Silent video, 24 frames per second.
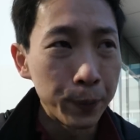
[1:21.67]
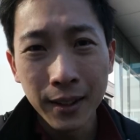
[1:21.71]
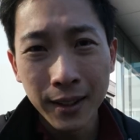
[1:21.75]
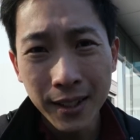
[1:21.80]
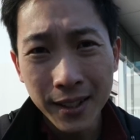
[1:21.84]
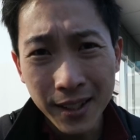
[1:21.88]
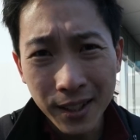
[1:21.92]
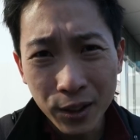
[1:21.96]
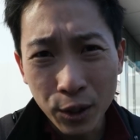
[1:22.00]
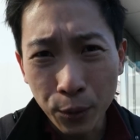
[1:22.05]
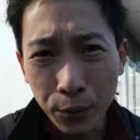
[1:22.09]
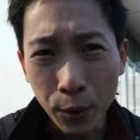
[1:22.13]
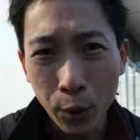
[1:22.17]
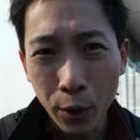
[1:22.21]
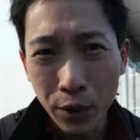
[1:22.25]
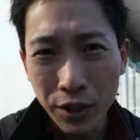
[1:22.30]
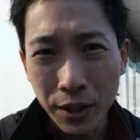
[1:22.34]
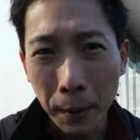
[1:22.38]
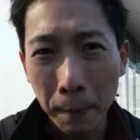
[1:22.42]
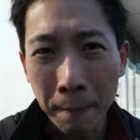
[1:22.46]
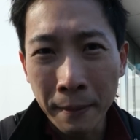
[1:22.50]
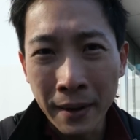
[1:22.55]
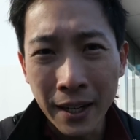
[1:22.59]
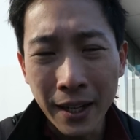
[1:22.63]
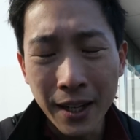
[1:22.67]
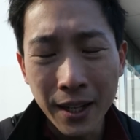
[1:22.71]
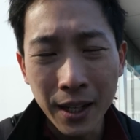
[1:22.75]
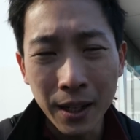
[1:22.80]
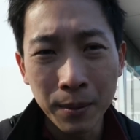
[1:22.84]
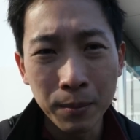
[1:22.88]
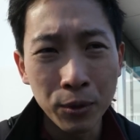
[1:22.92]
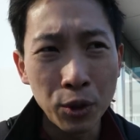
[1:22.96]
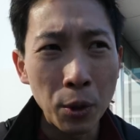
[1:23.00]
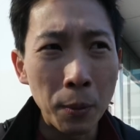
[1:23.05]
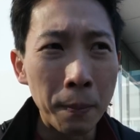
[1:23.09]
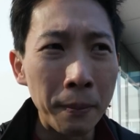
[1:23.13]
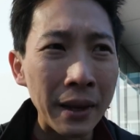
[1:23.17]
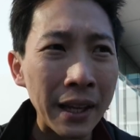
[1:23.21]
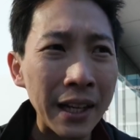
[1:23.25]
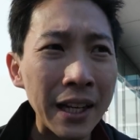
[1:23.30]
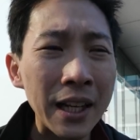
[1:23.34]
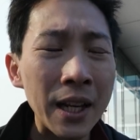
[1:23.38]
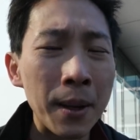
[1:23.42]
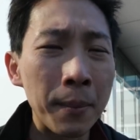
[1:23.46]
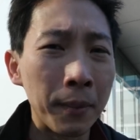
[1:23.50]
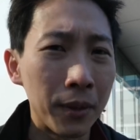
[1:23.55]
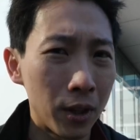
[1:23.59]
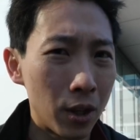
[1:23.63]
This is, of course, a medium to
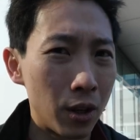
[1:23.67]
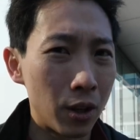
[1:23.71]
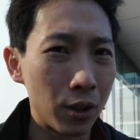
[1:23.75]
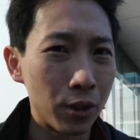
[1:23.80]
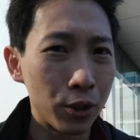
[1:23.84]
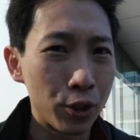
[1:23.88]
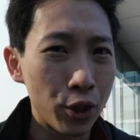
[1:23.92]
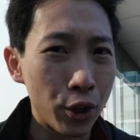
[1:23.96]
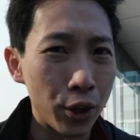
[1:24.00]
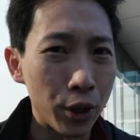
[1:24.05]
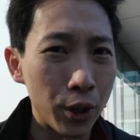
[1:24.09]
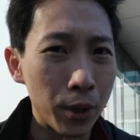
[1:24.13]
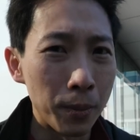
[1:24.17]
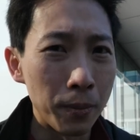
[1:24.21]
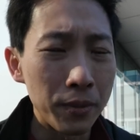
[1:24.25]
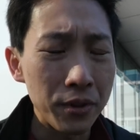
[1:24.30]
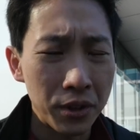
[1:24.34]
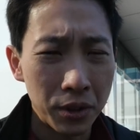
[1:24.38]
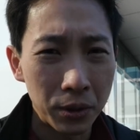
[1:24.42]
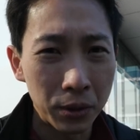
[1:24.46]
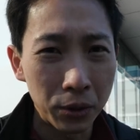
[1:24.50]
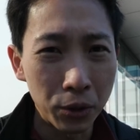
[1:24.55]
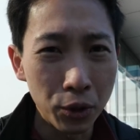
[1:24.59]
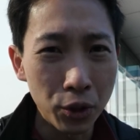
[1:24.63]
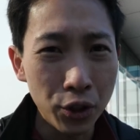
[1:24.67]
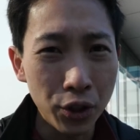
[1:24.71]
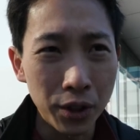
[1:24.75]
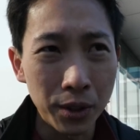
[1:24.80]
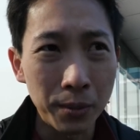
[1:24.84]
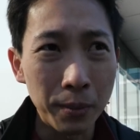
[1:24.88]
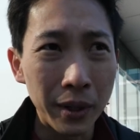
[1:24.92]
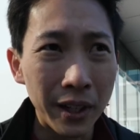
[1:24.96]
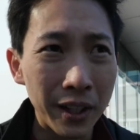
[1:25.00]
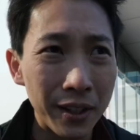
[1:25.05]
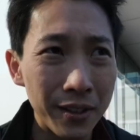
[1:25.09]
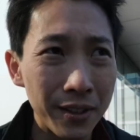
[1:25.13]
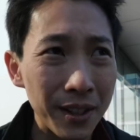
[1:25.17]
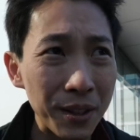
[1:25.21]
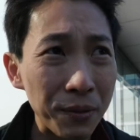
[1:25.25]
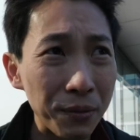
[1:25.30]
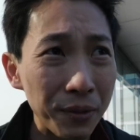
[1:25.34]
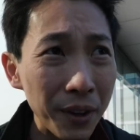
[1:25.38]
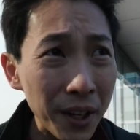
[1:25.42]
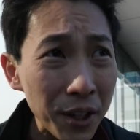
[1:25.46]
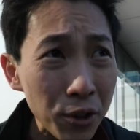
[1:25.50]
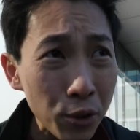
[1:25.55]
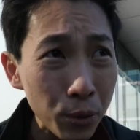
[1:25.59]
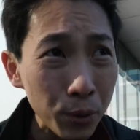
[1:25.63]
medium long-term solution, because
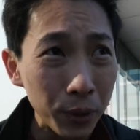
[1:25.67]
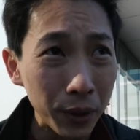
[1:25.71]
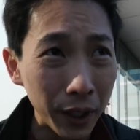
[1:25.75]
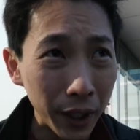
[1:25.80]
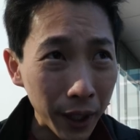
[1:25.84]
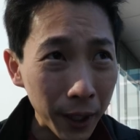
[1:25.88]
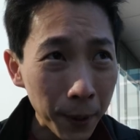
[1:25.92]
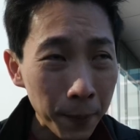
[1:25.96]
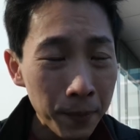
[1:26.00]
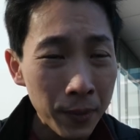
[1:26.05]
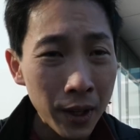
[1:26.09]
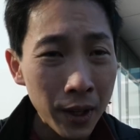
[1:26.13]
eventually